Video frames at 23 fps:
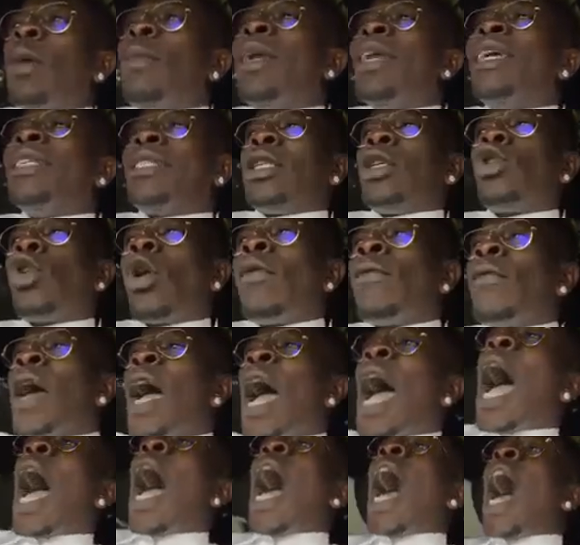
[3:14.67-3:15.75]
or somebody think of
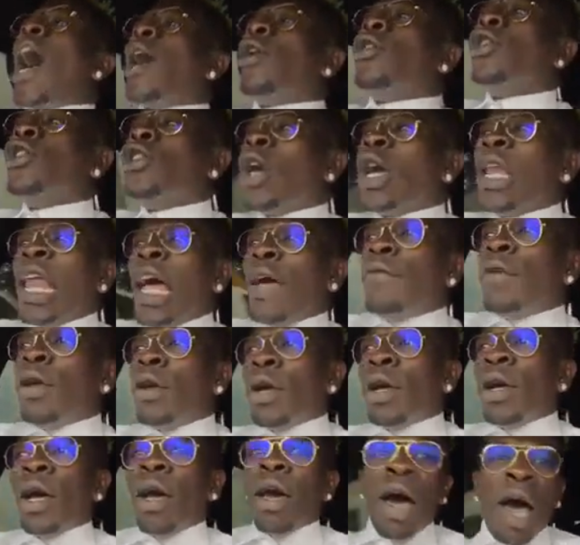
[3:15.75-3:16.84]
how your life is.
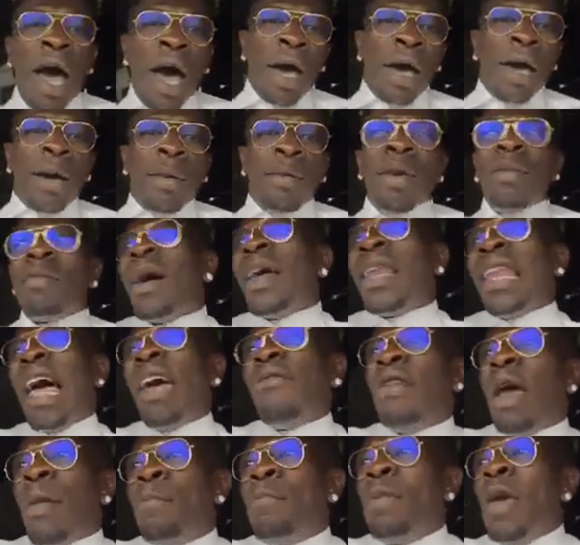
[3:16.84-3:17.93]
Me, my
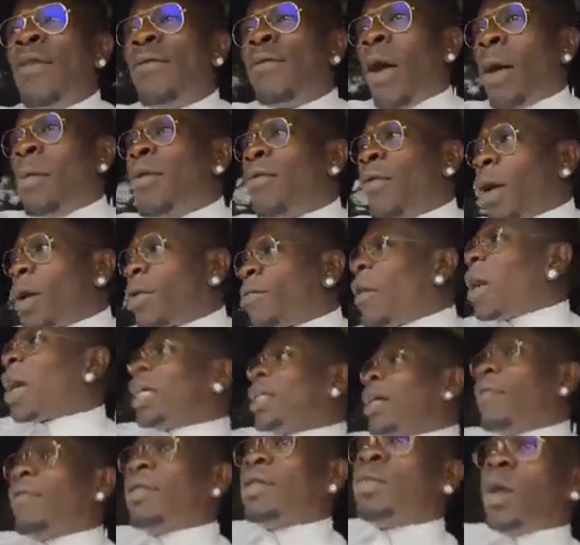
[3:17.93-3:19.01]
life they be for me.
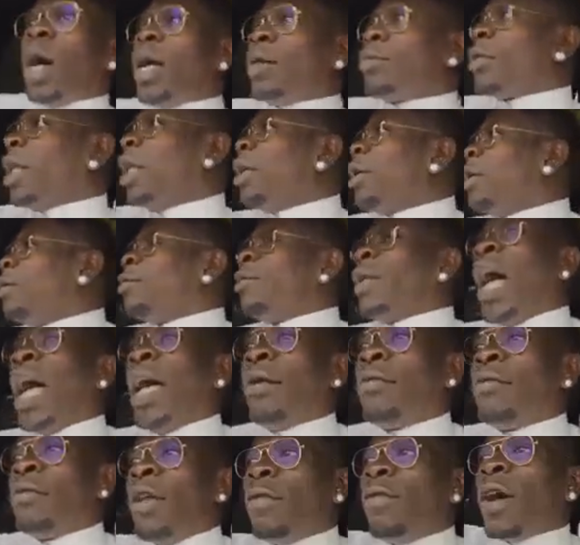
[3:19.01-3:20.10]
Forget everything.
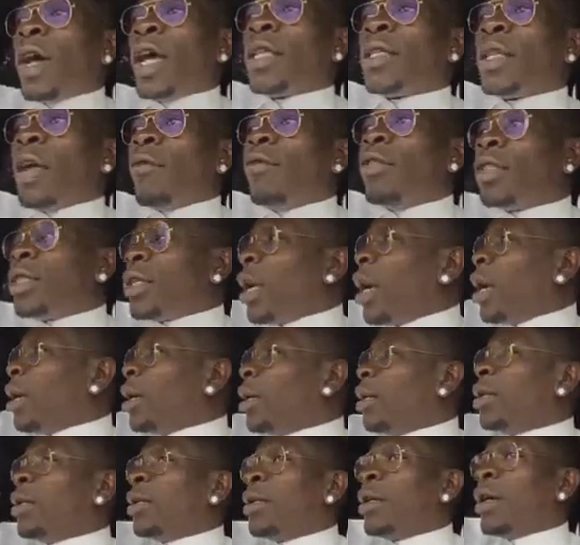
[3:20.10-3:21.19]
Forget everything. Hey.
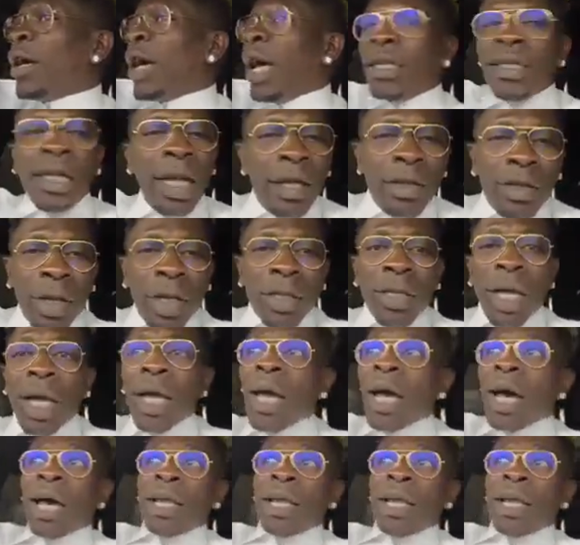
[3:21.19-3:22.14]
After the doctor,